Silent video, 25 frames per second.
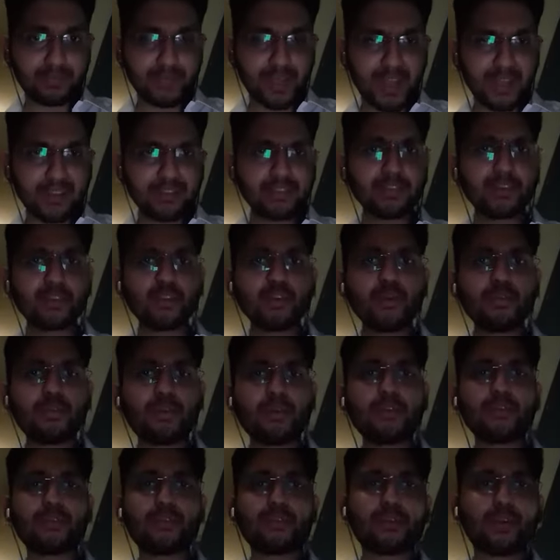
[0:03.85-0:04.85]
As a group
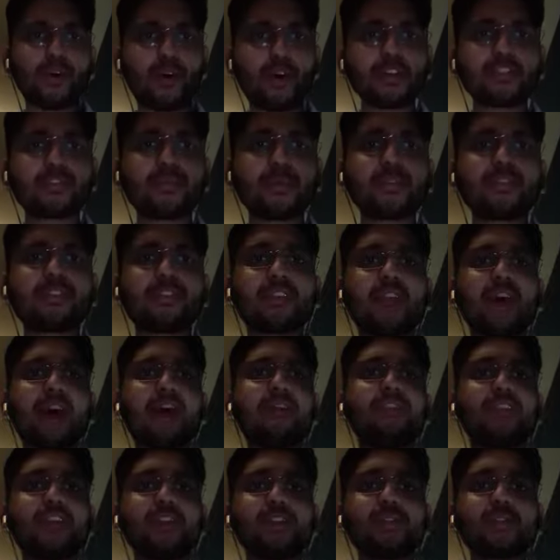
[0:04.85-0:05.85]
of frogs was
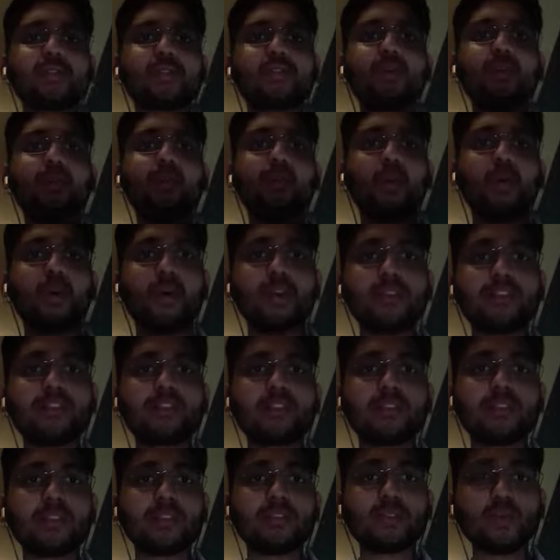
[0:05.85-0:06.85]
traveling through the
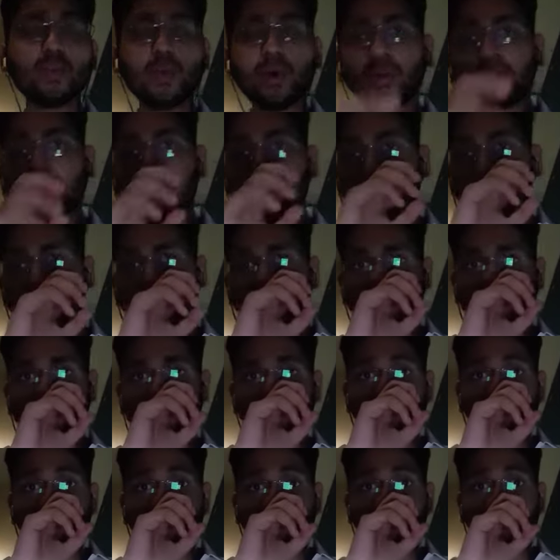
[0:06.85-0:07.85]
woods, two of them fell
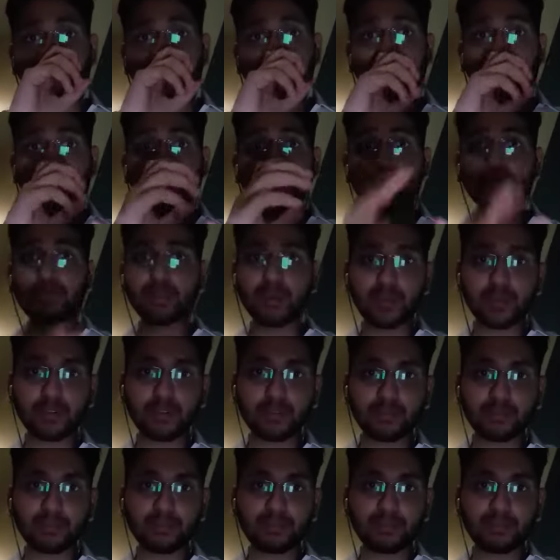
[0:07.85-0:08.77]
into a deep pit.